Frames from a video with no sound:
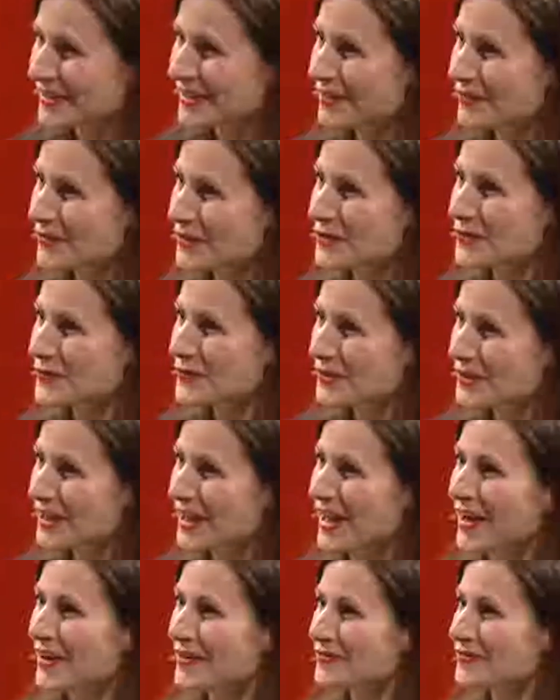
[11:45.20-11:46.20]
if you would
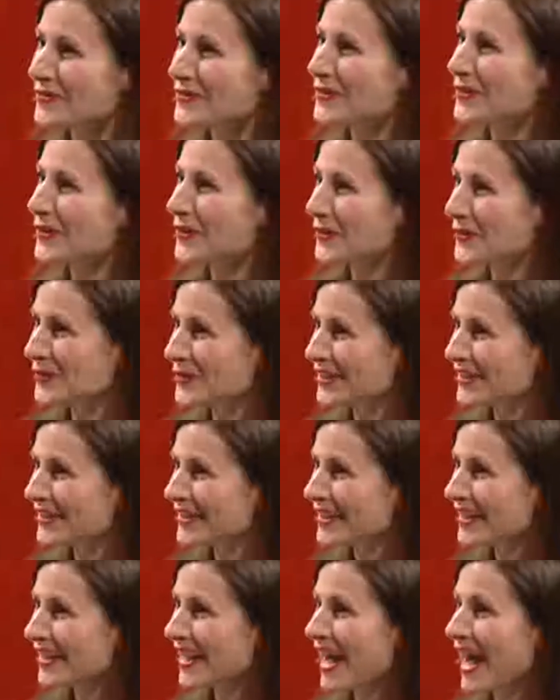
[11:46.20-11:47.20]
have
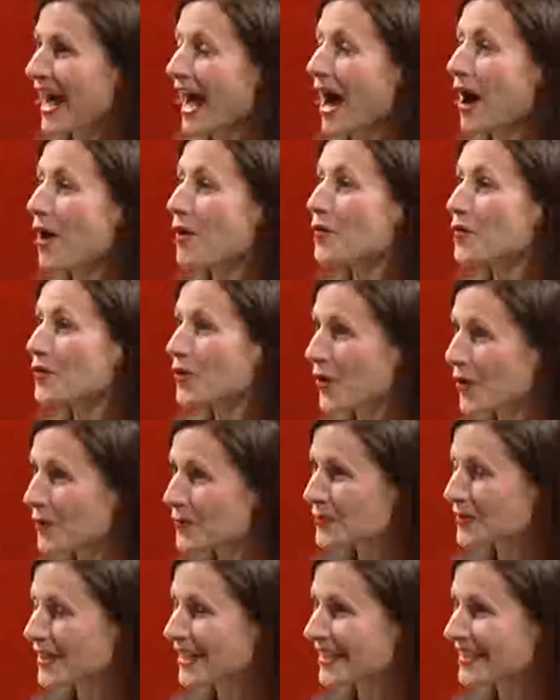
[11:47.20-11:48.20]
known how
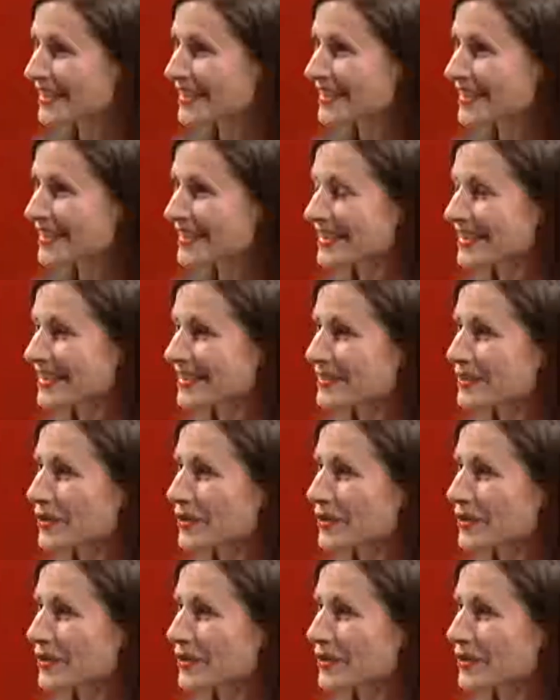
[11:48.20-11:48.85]
complex this is.